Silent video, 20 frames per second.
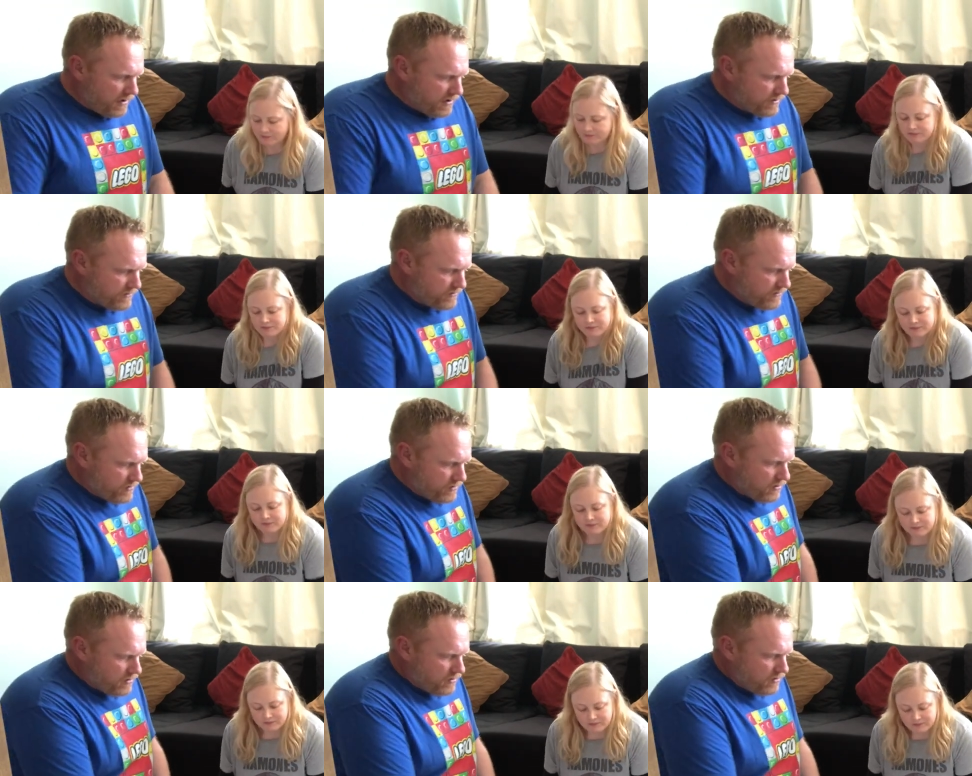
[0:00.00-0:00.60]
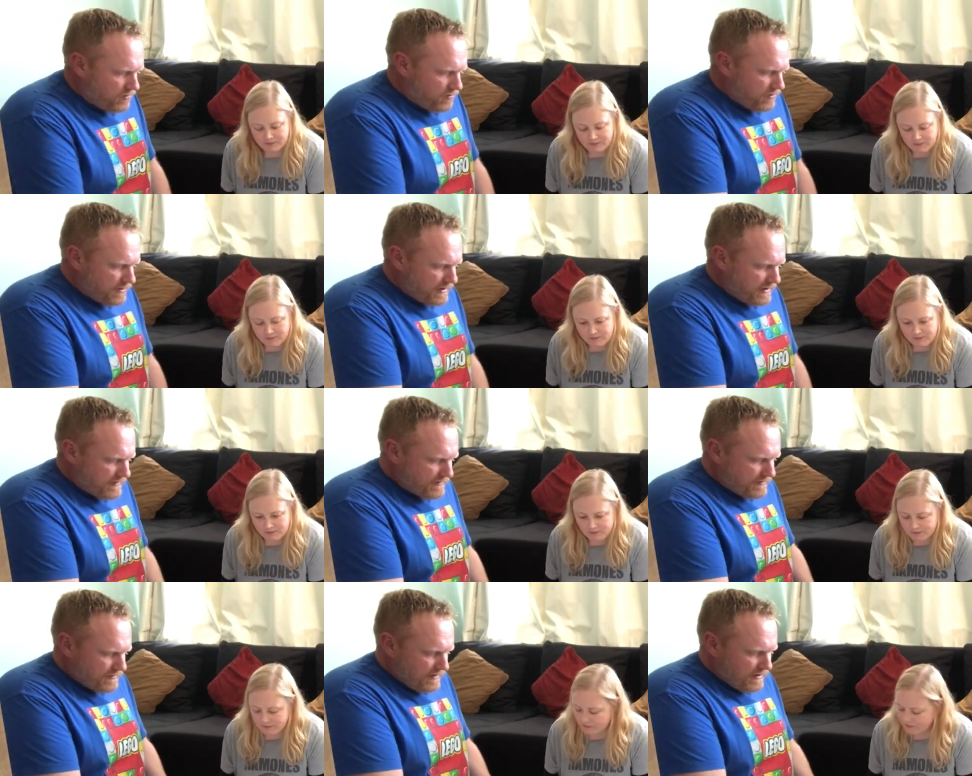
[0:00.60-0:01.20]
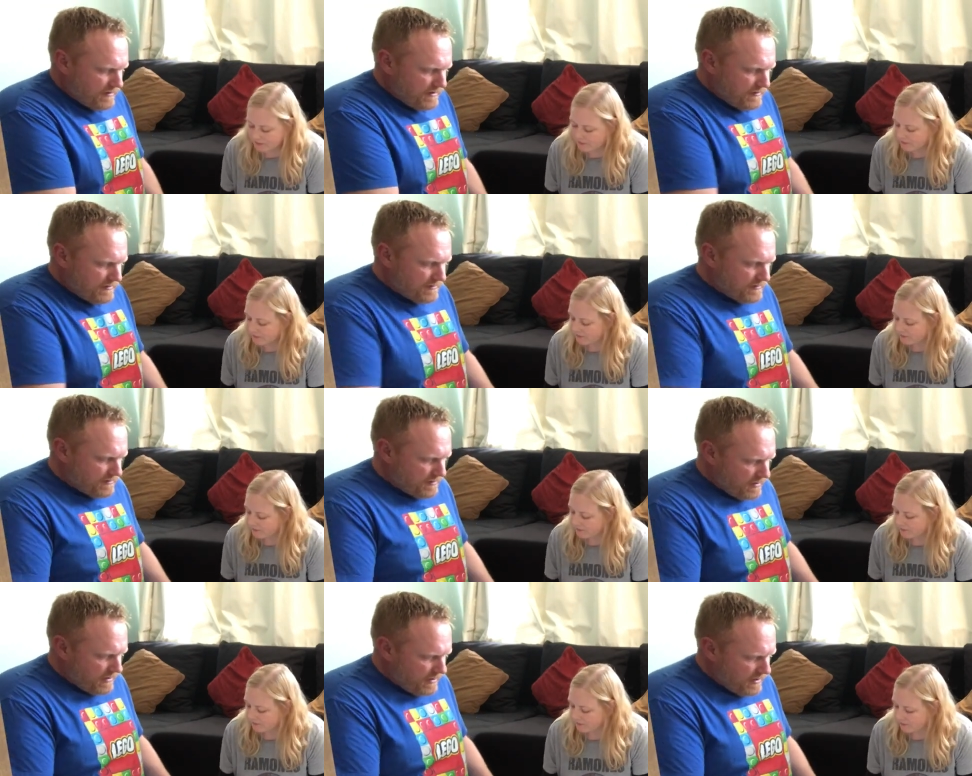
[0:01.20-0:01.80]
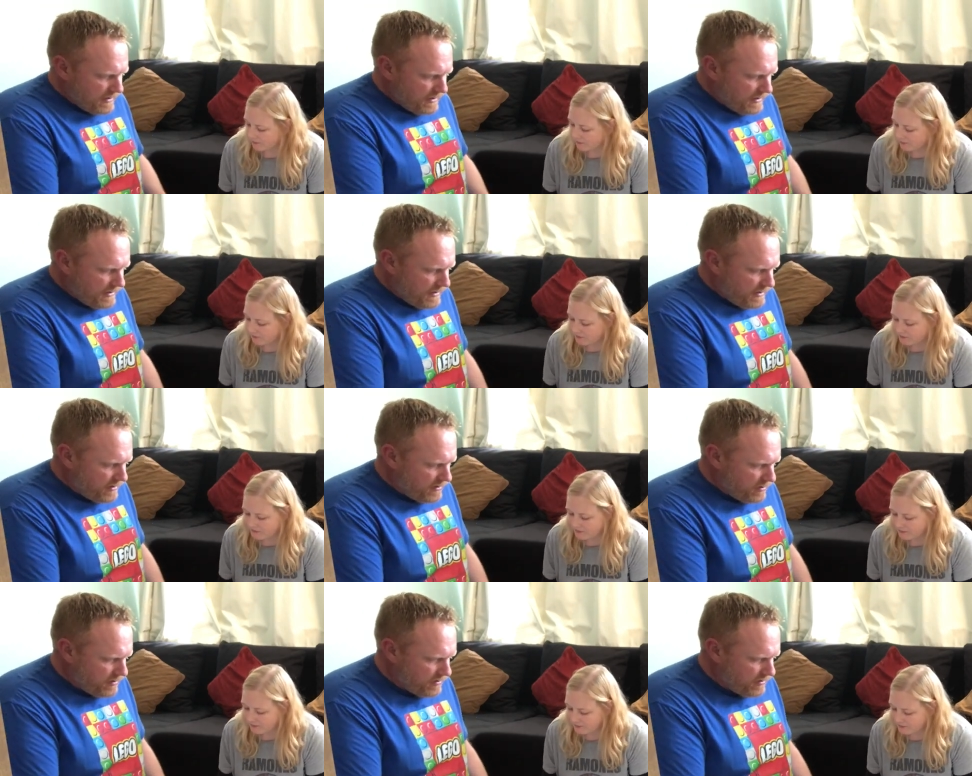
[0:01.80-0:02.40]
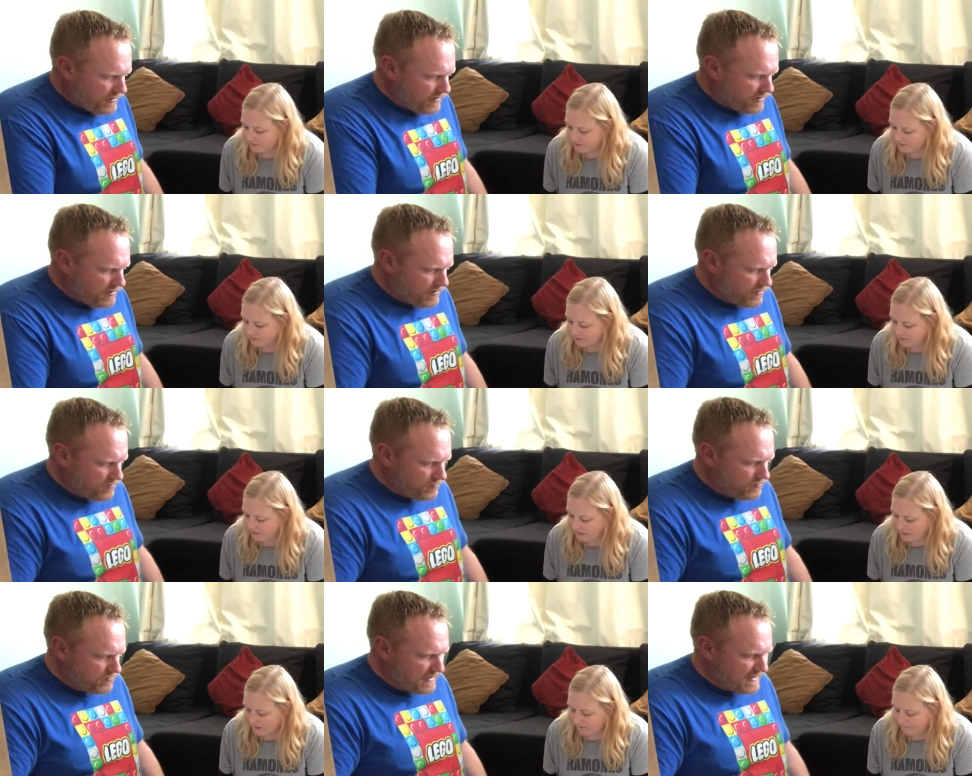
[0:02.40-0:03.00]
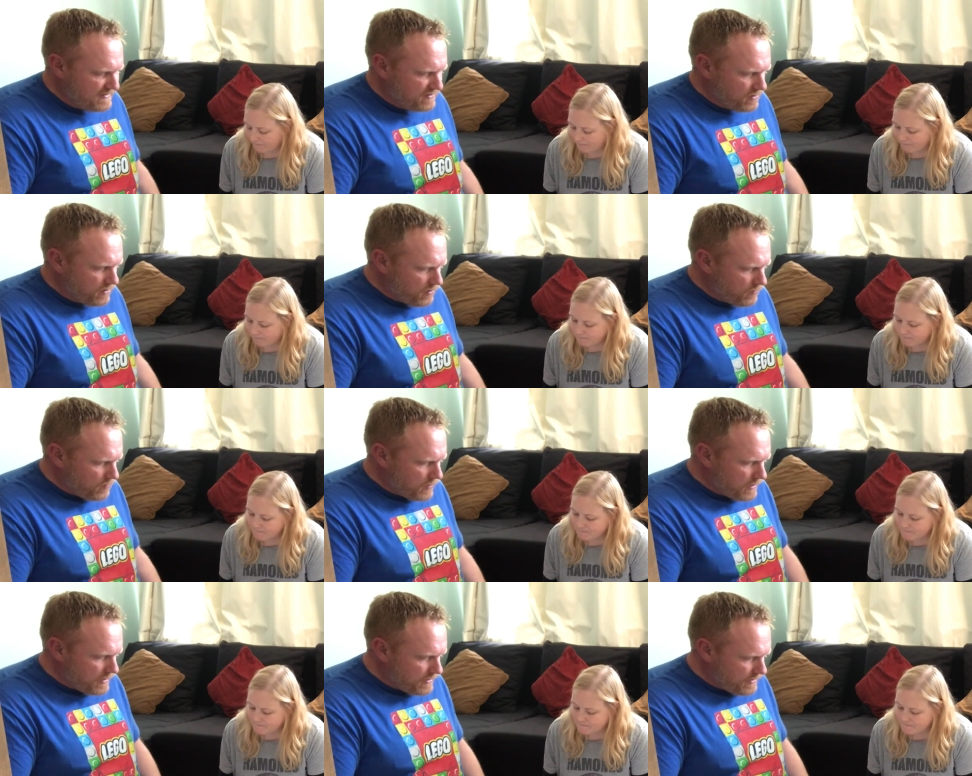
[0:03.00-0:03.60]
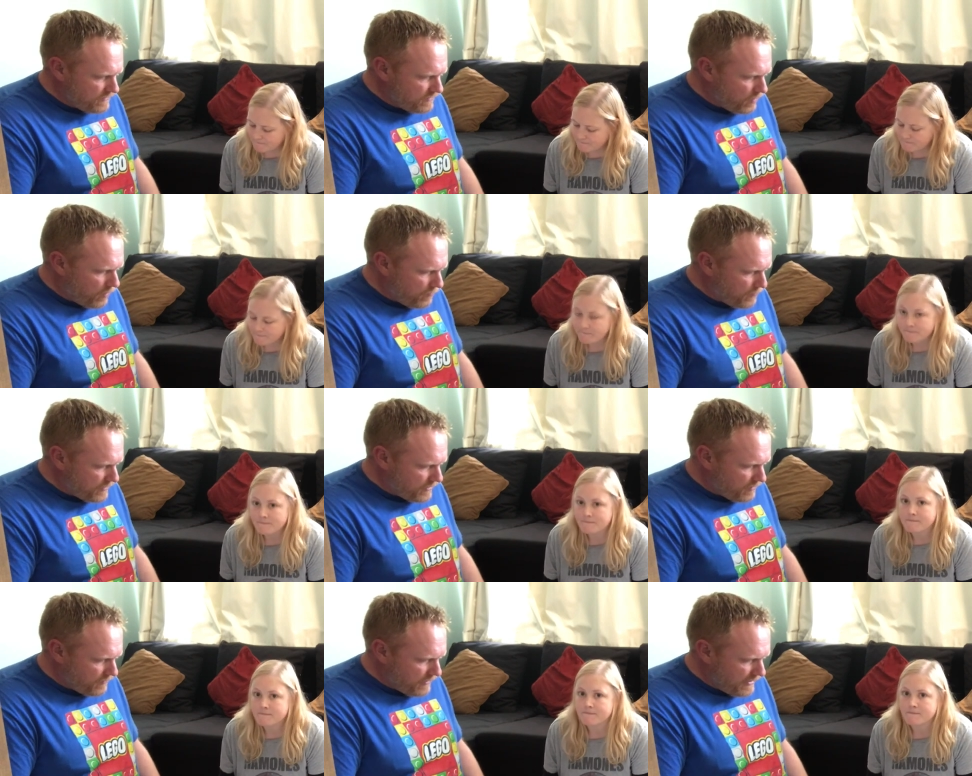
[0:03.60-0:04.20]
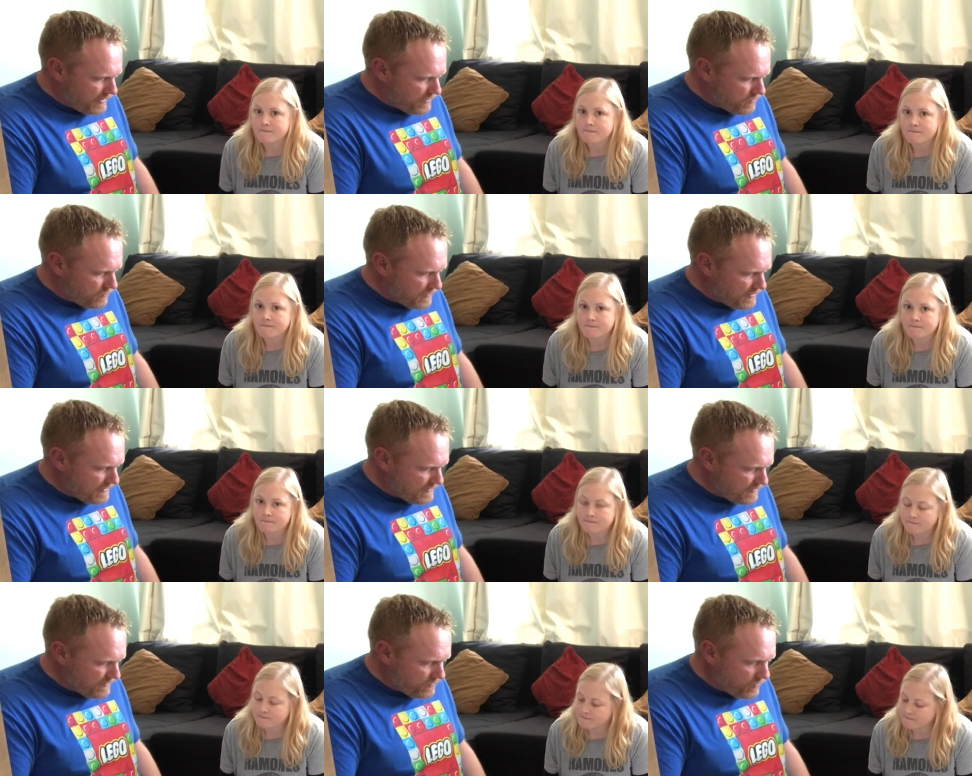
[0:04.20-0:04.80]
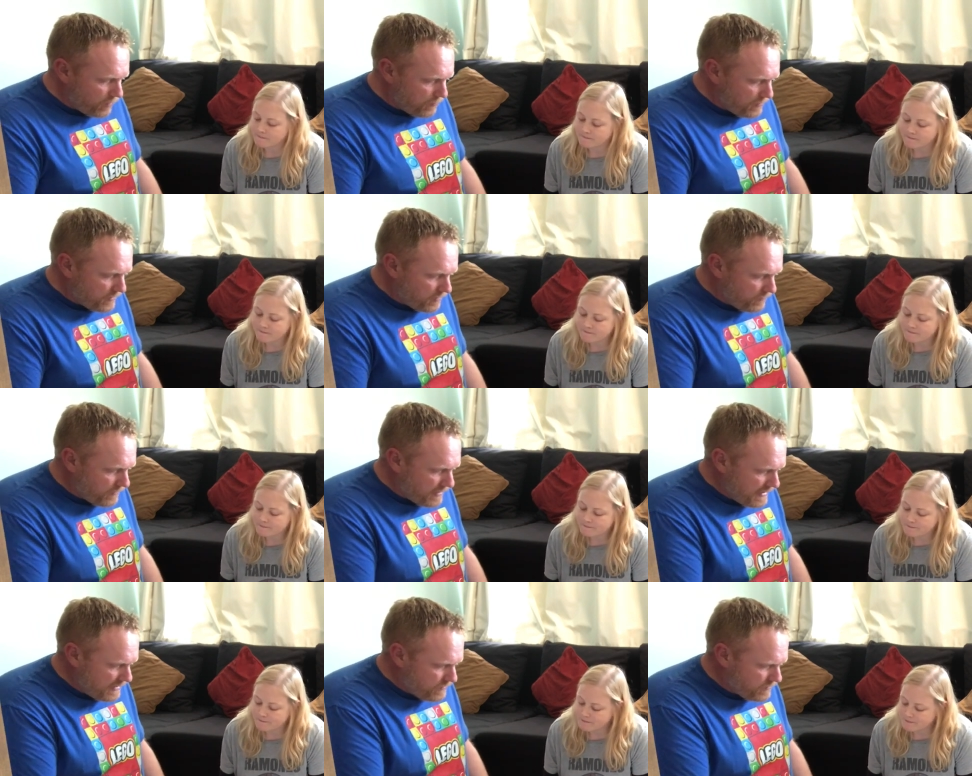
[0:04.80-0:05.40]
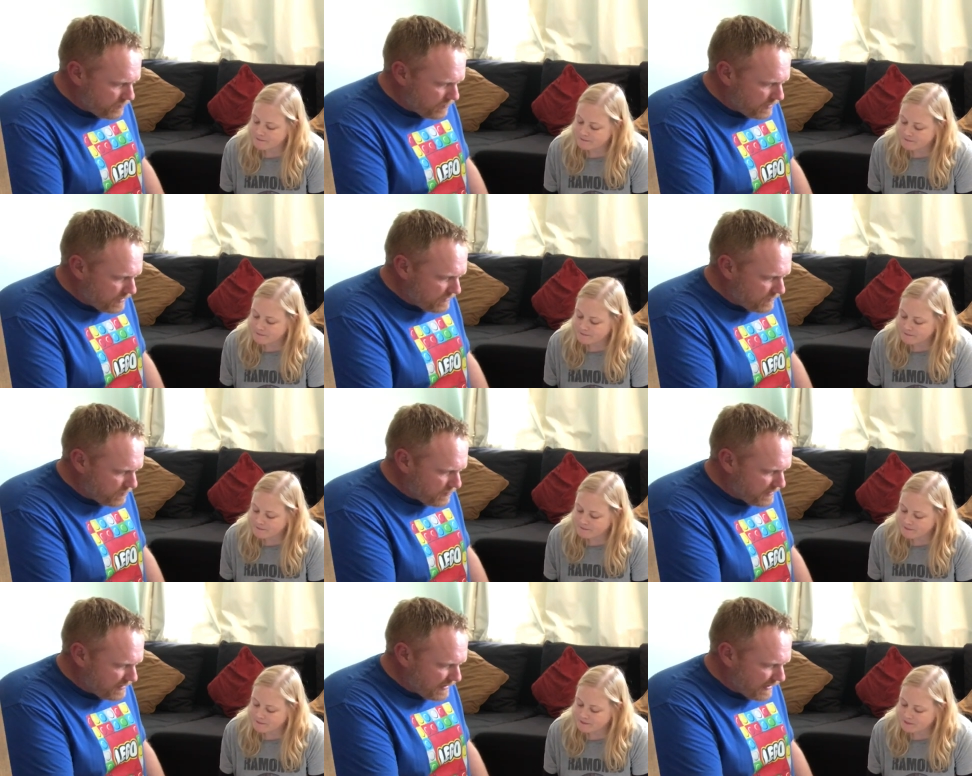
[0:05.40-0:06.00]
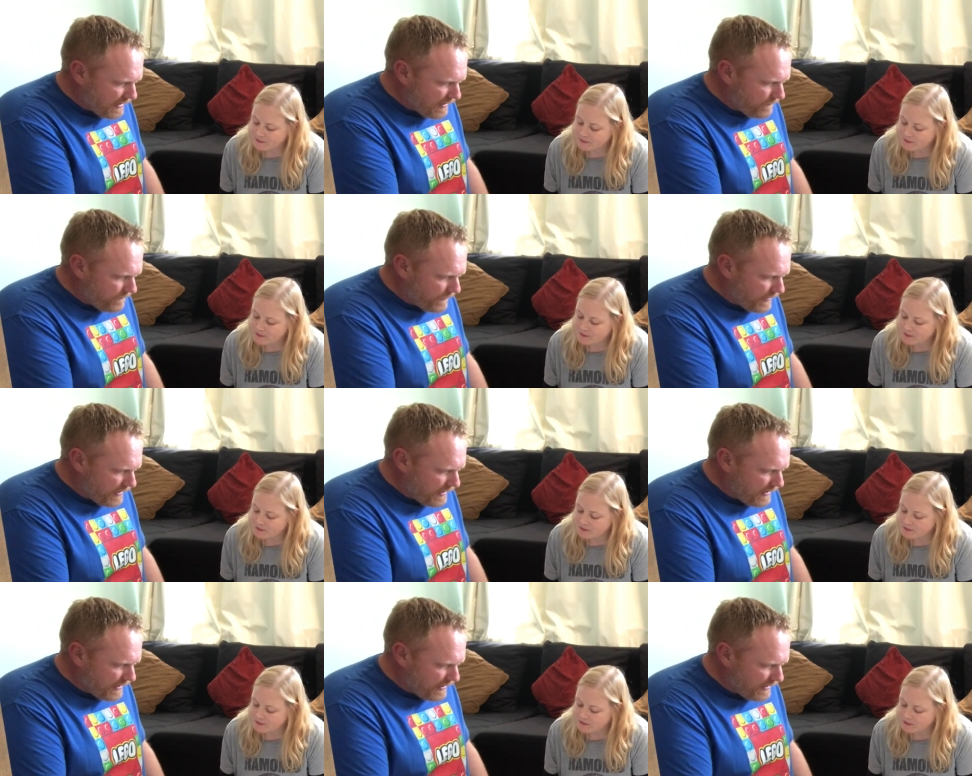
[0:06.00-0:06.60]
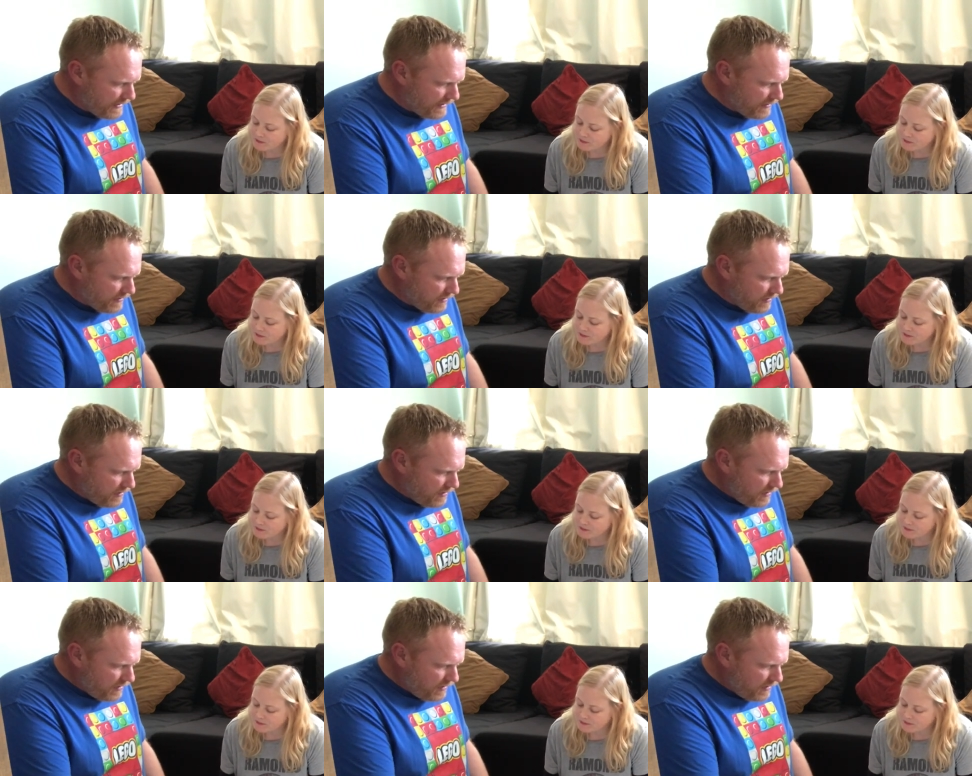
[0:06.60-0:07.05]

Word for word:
Speaker 1: So this is a, it's not one of the top of the range ones. The top of the range ones would have a